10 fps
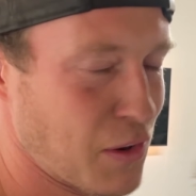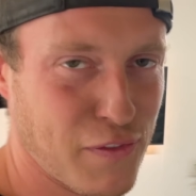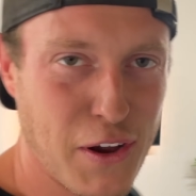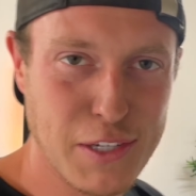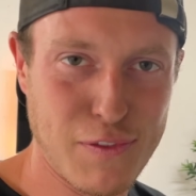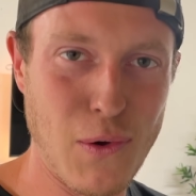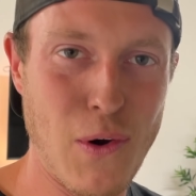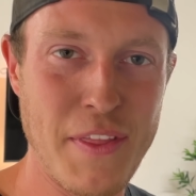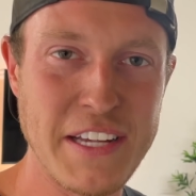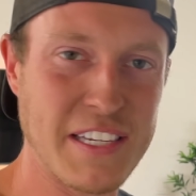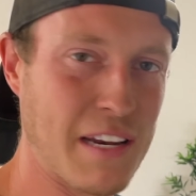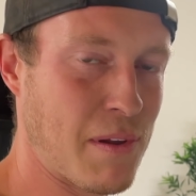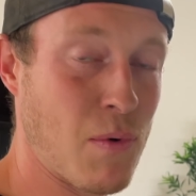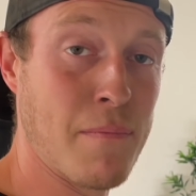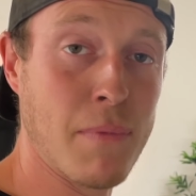first floor, and this is going to be
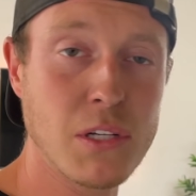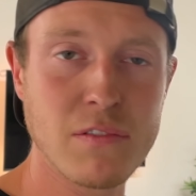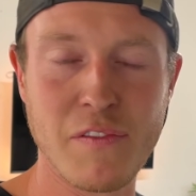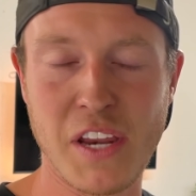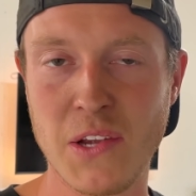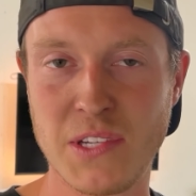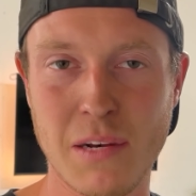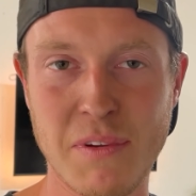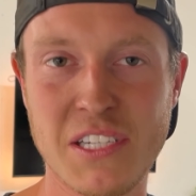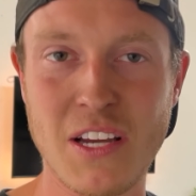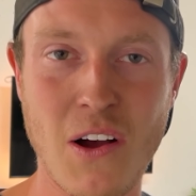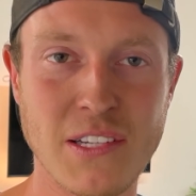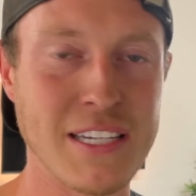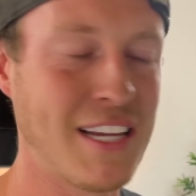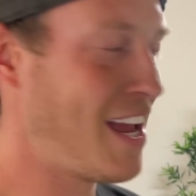where most of our videos are going to be
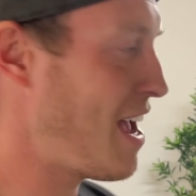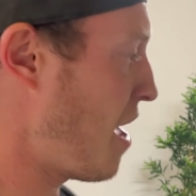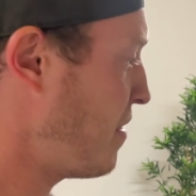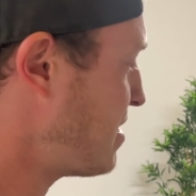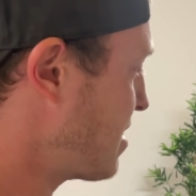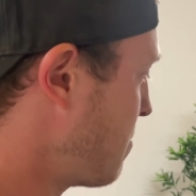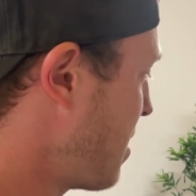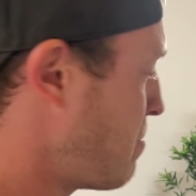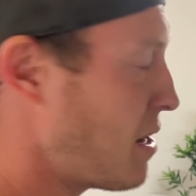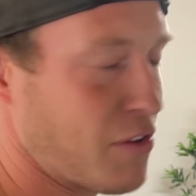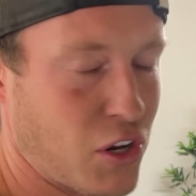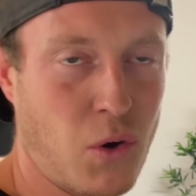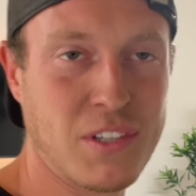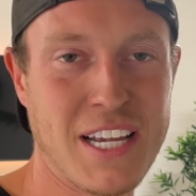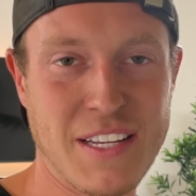started, and this is going to be a bit of a
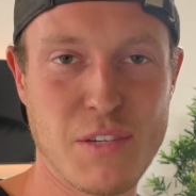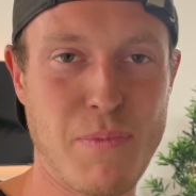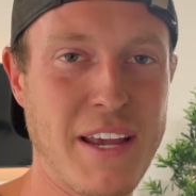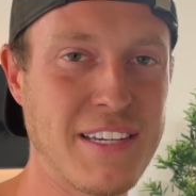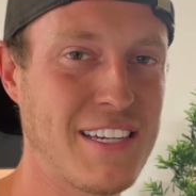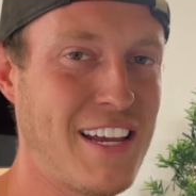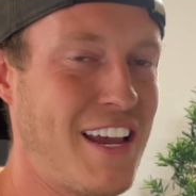content space.